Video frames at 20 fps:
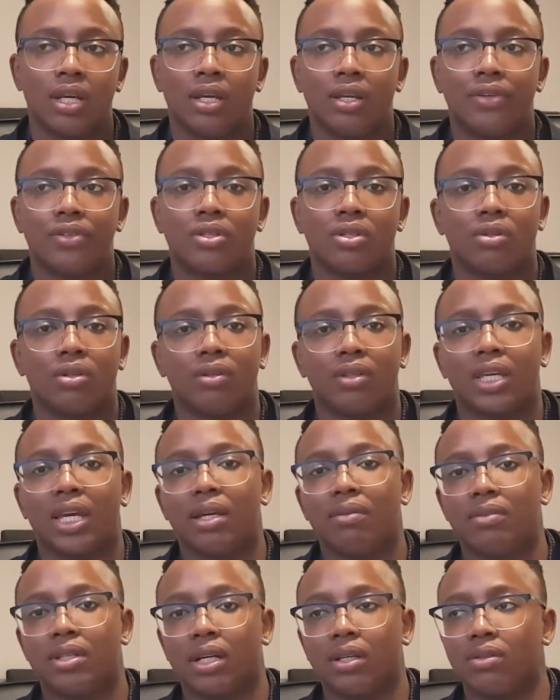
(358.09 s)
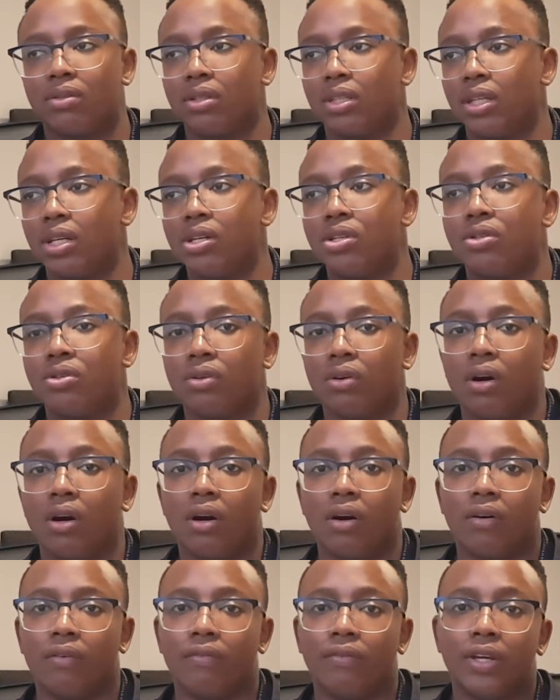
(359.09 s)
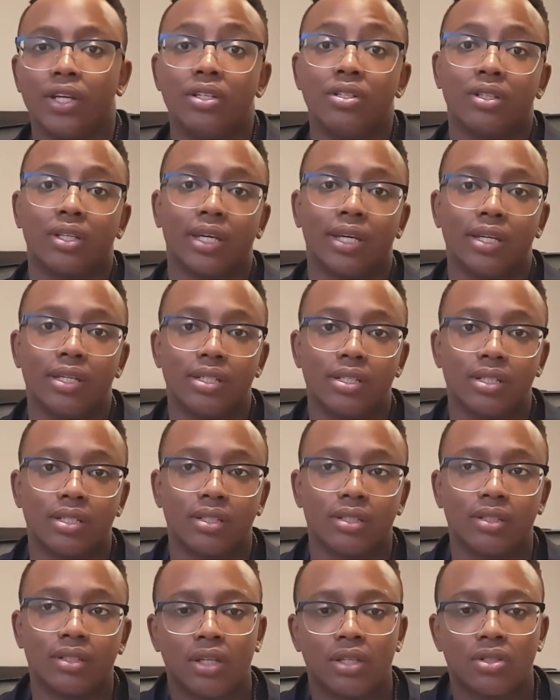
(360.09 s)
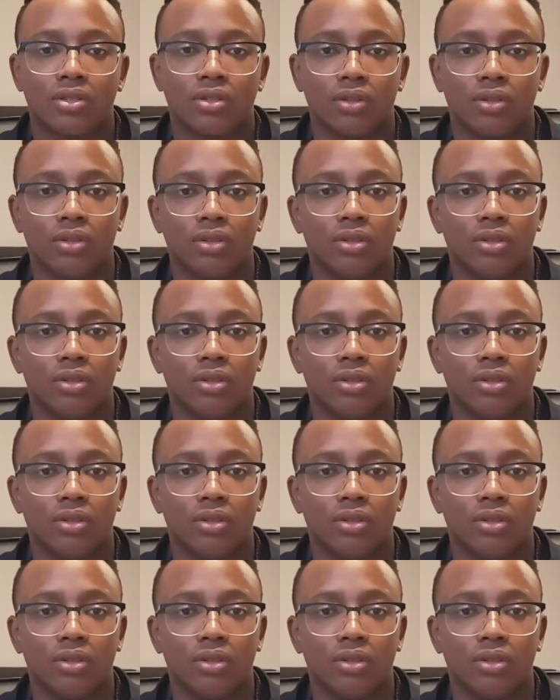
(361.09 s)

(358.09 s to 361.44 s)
So it came down to the issue of education. So, you